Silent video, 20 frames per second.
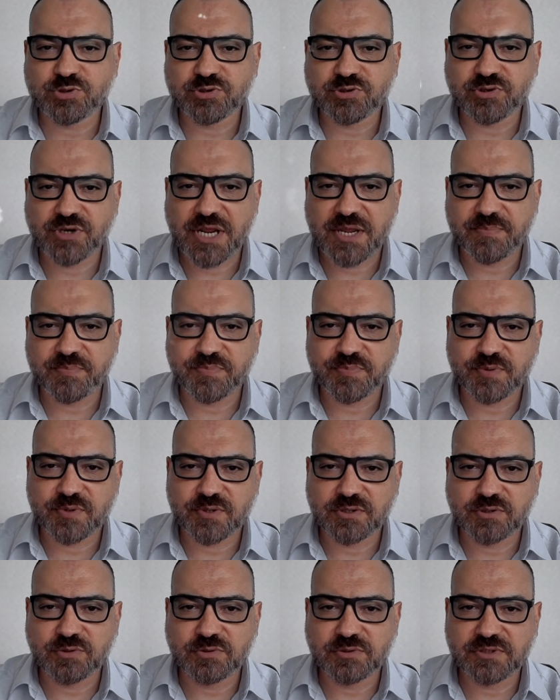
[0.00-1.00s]
scrape
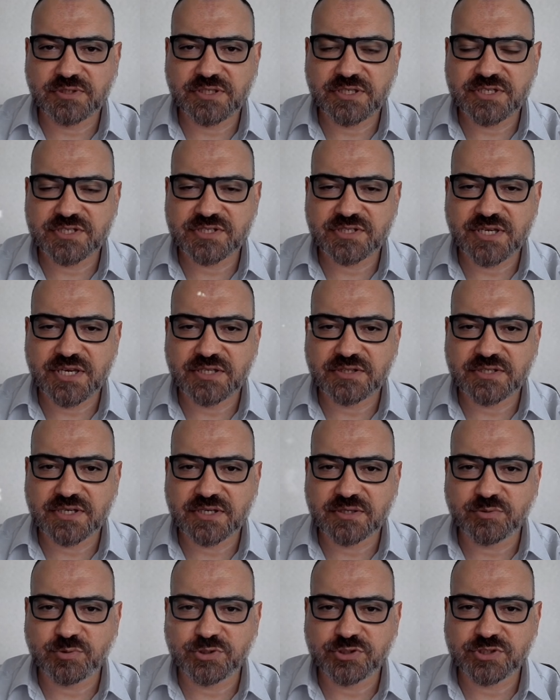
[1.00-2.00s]
all these data,
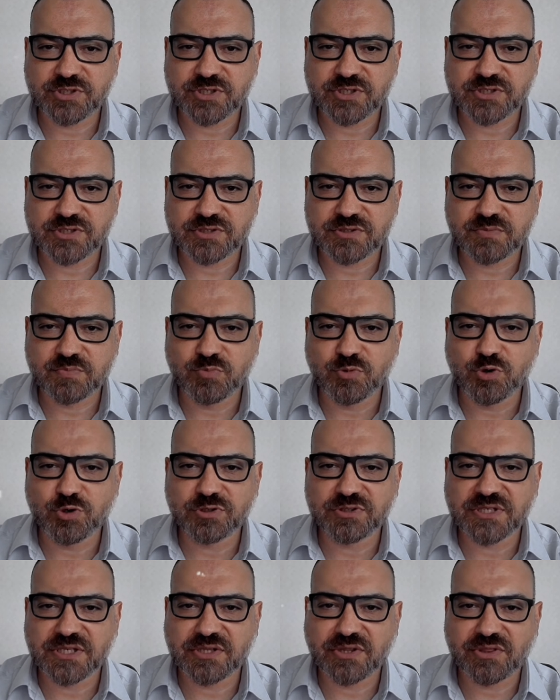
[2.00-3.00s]
which is more
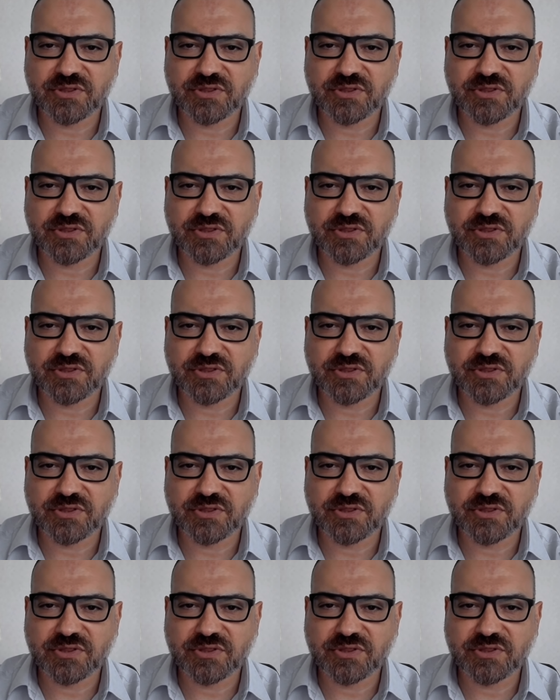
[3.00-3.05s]
than